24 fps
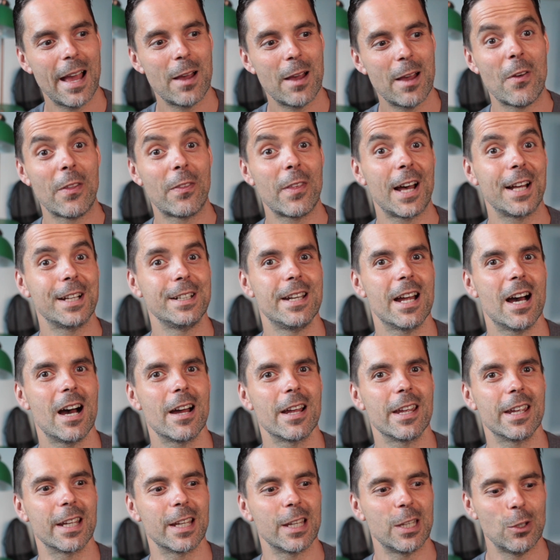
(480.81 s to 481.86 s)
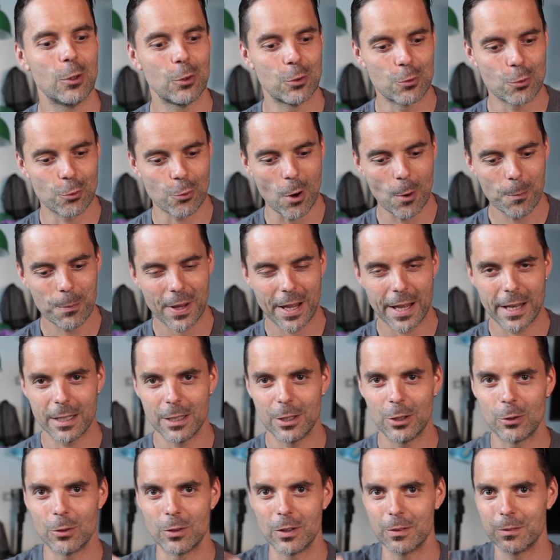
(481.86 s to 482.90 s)
without dying. You drop and
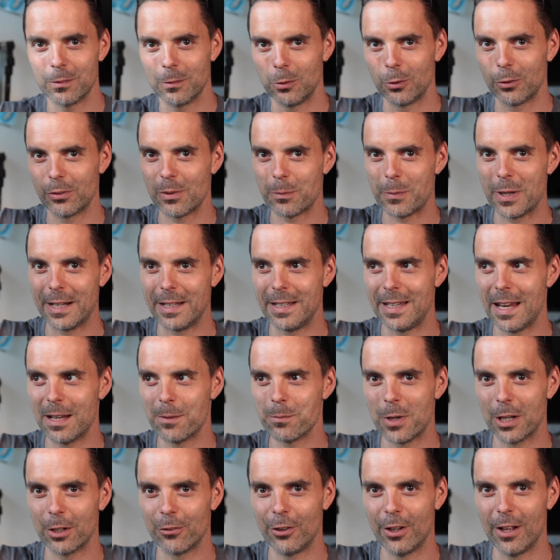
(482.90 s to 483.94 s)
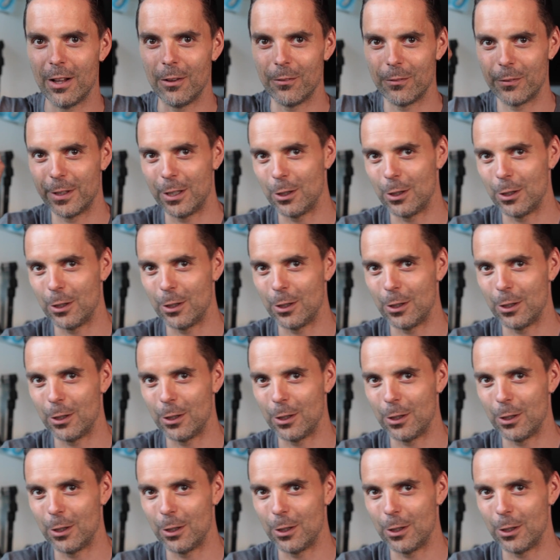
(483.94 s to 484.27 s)
you'd lose about that much health,